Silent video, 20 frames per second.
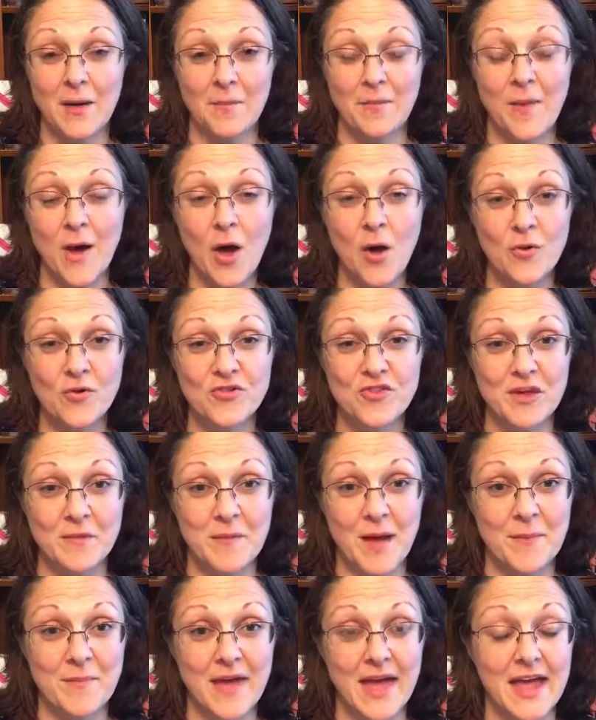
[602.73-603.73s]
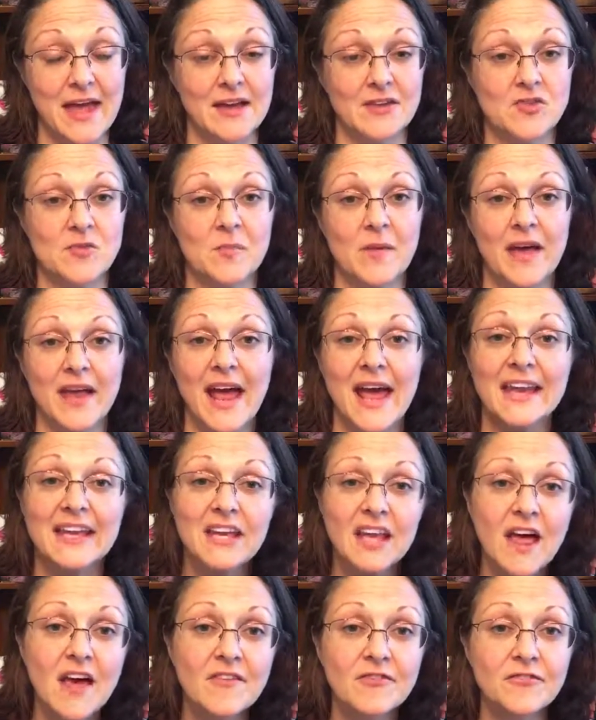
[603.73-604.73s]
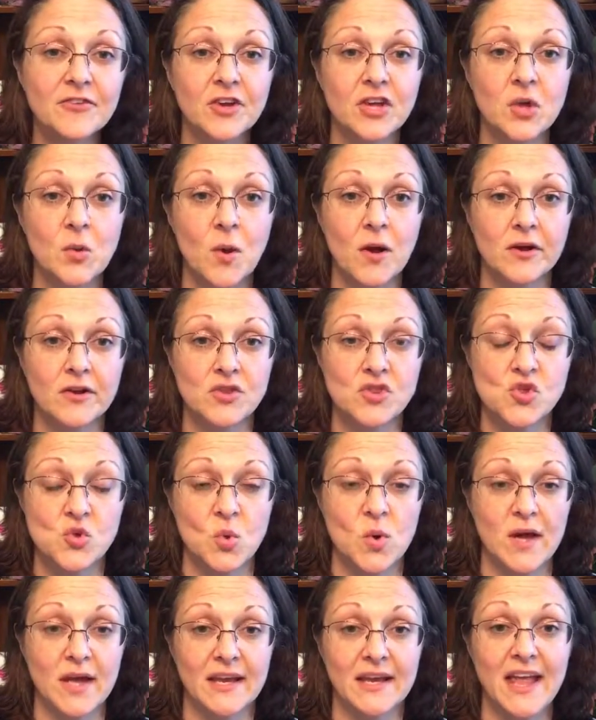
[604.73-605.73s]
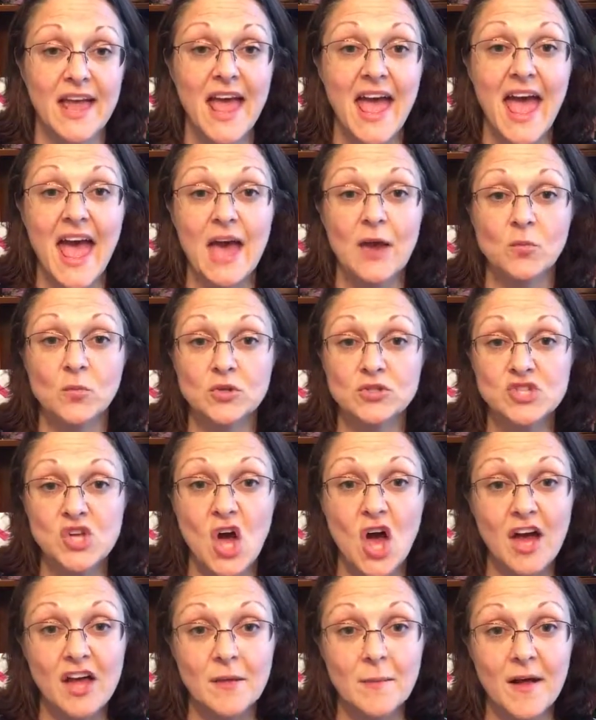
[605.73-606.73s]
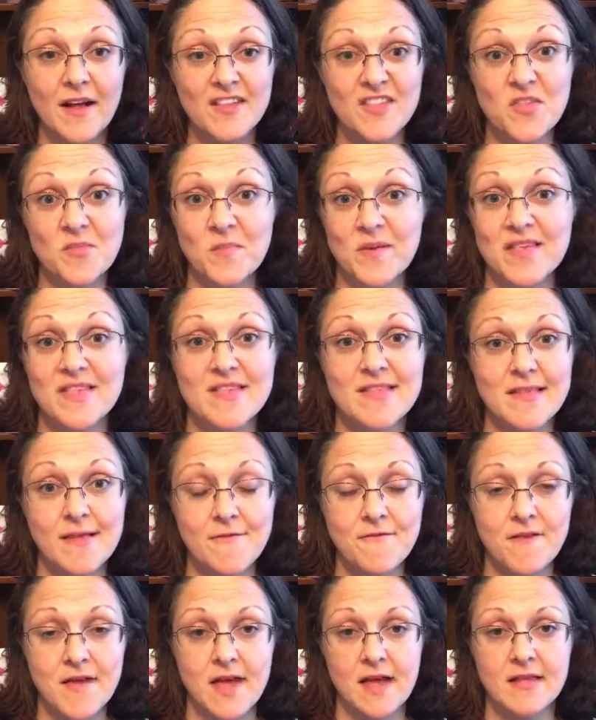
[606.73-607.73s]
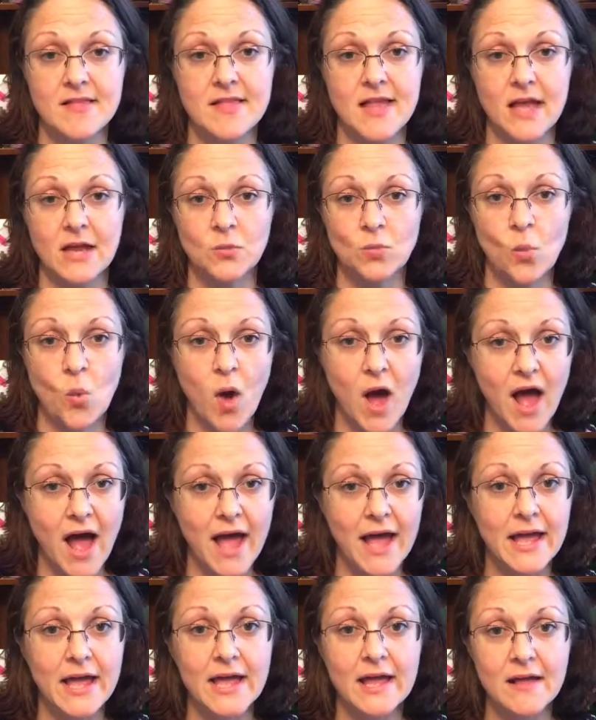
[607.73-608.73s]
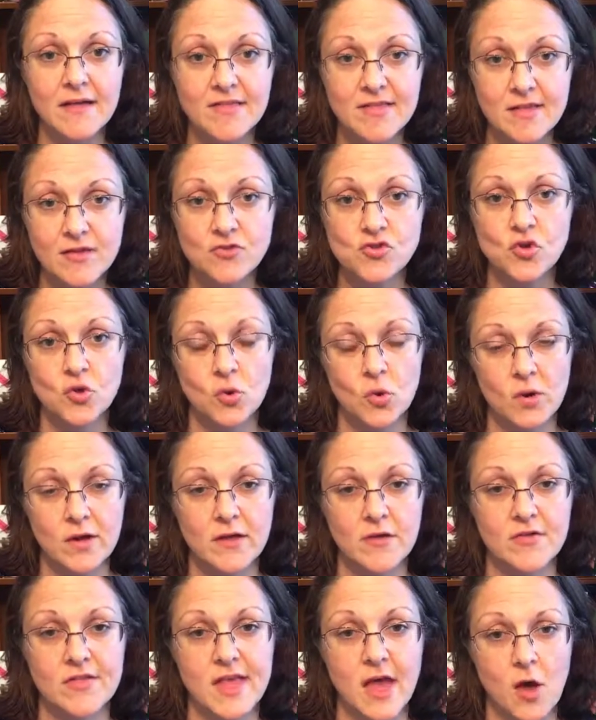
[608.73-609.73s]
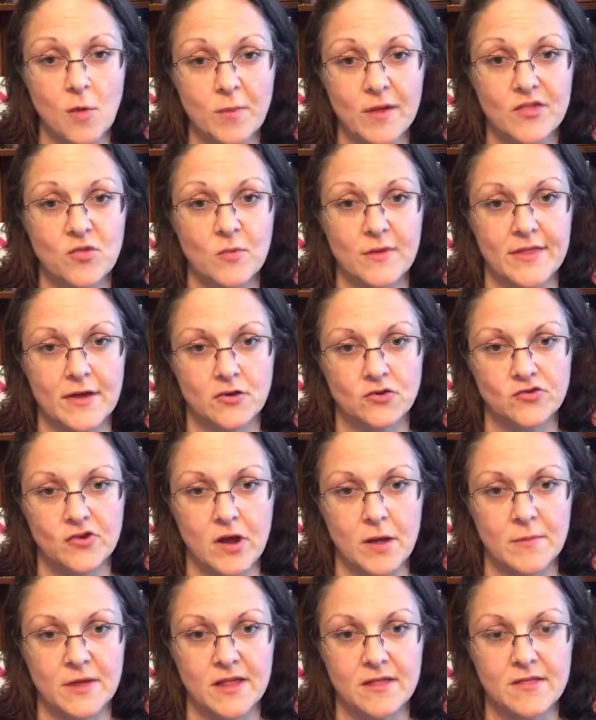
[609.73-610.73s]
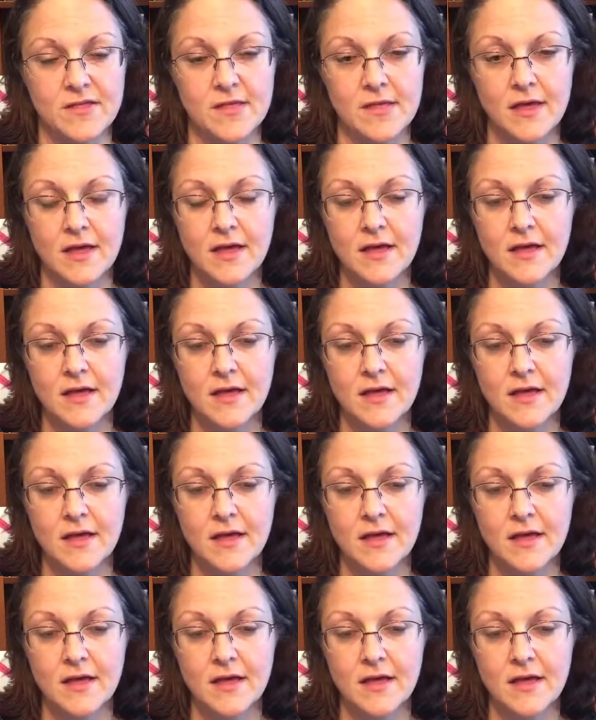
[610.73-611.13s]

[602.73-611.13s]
a post on my page, but I'd love for you all to join, and we'll talk about specifics and why essential oils help us with our traumas.